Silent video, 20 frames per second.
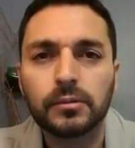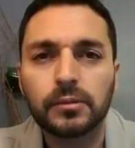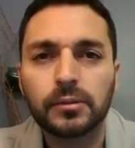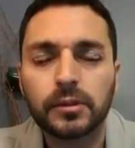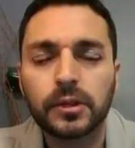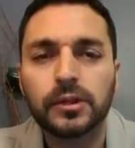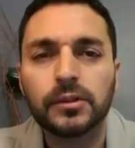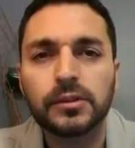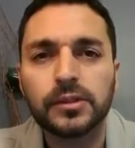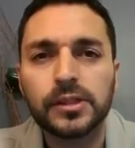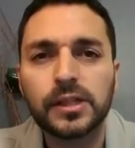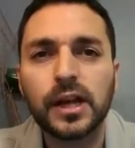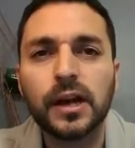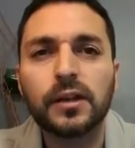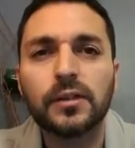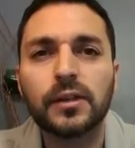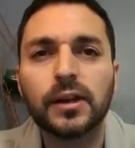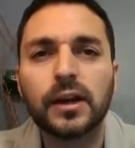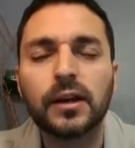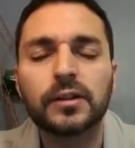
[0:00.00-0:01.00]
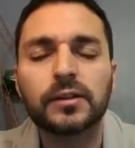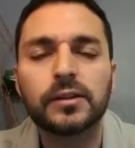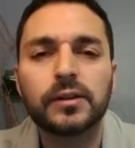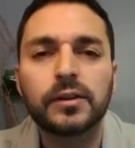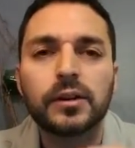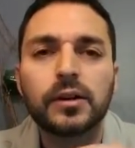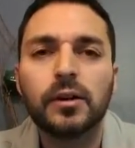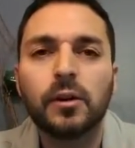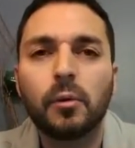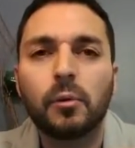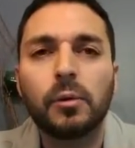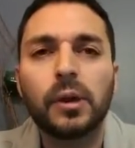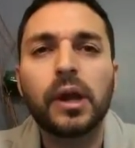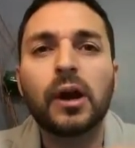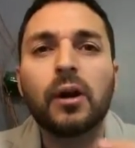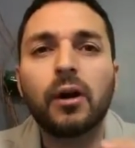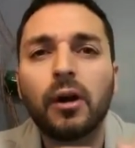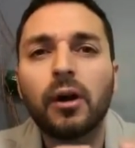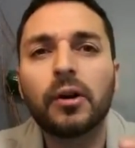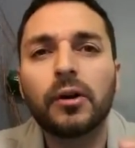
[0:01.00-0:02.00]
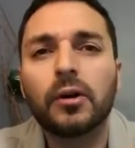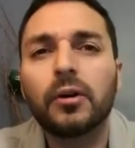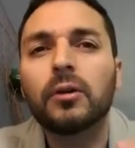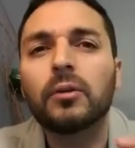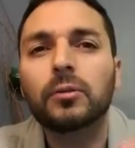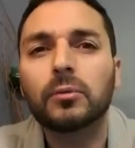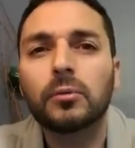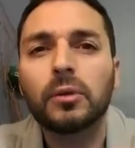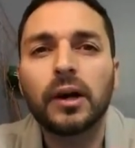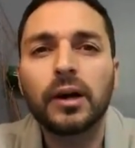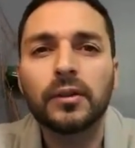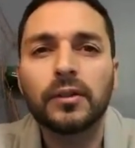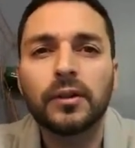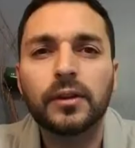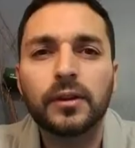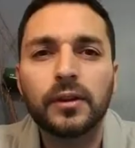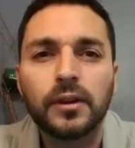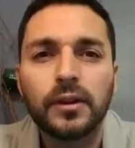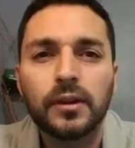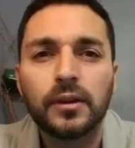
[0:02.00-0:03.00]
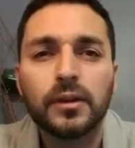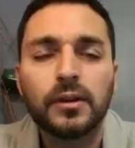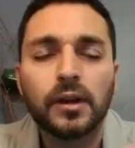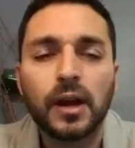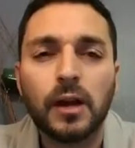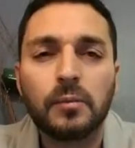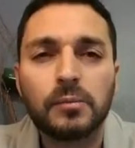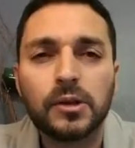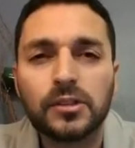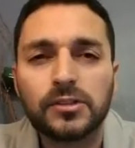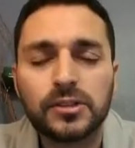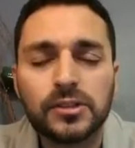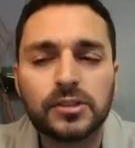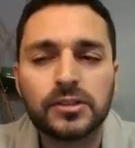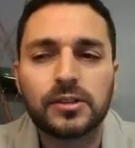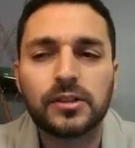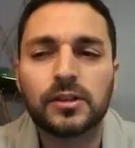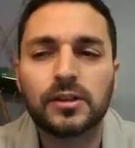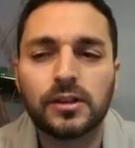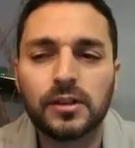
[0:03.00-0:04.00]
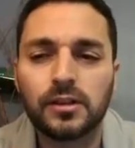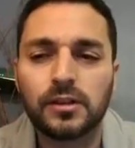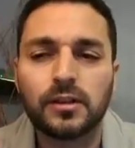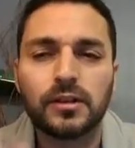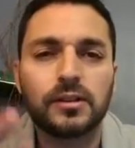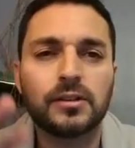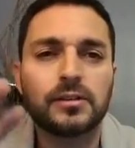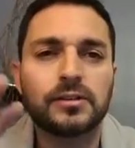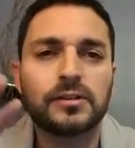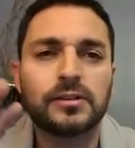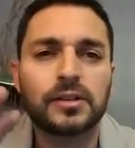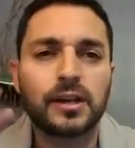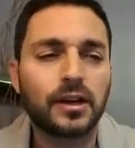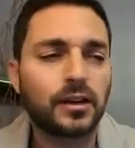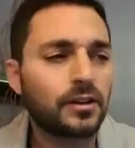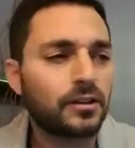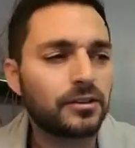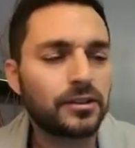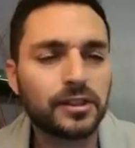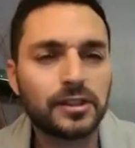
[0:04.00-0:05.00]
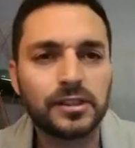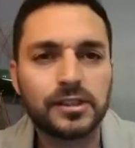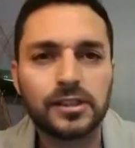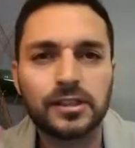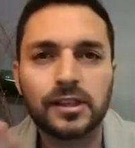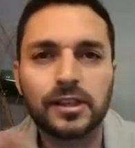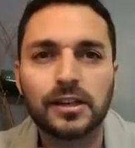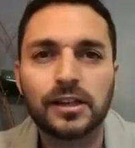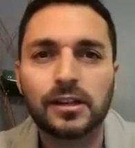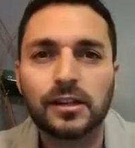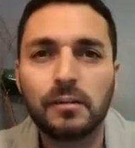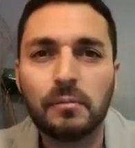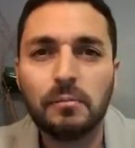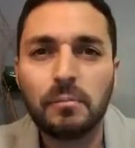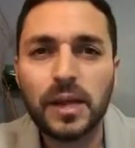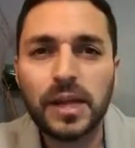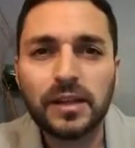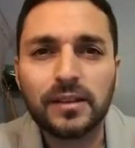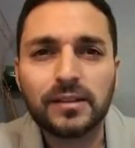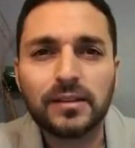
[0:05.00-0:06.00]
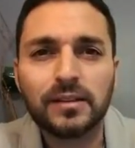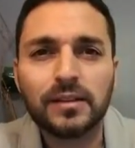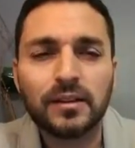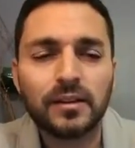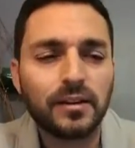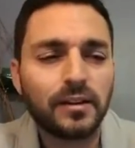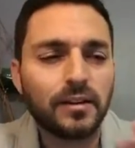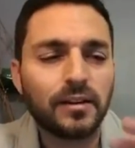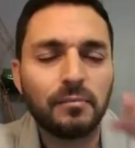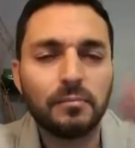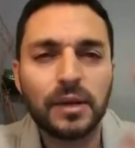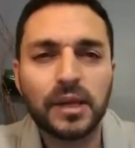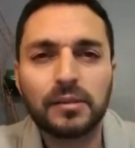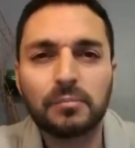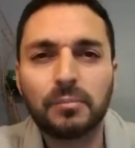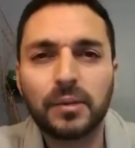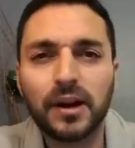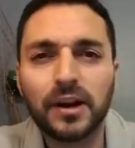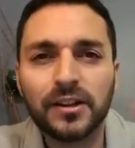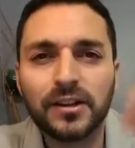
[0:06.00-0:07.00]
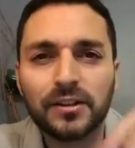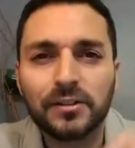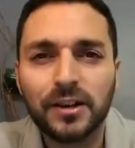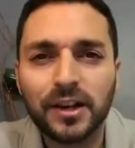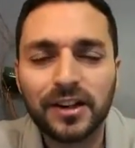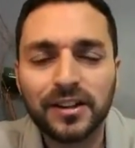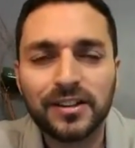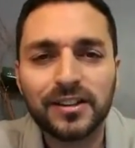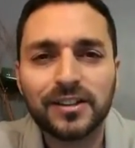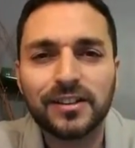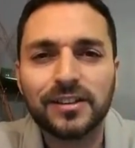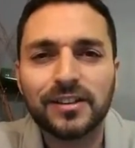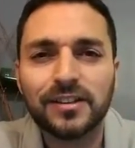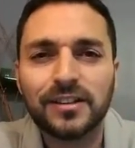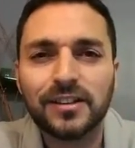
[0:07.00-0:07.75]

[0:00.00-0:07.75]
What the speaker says: Understand that. We are all one. I'm just stuck on this meat body, right?